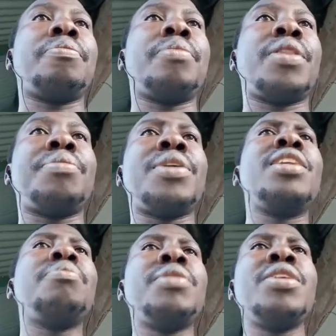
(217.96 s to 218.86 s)

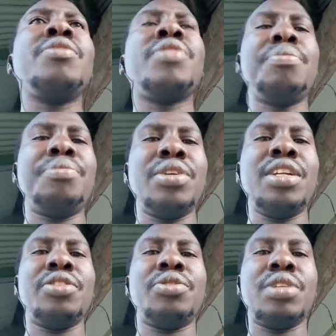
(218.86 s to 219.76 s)
the mid of April,
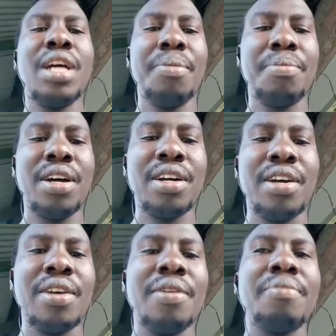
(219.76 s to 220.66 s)
it should come back,
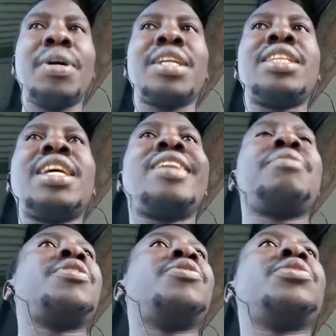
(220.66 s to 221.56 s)
but that
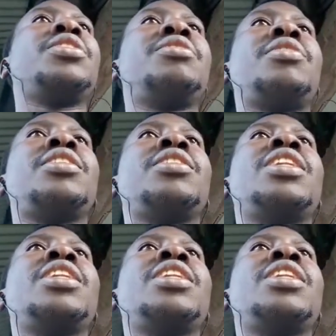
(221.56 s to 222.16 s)
may not even